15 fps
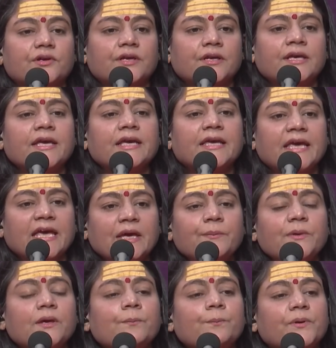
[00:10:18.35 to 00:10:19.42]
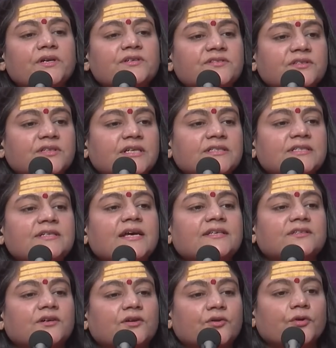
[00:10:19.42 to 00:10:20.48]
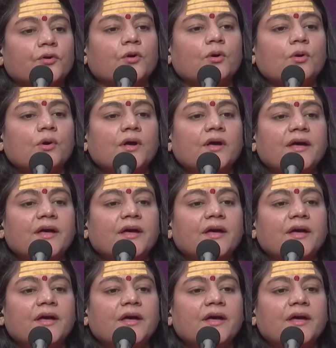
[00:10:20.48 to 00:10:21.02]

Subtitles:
he came impersonated as a crow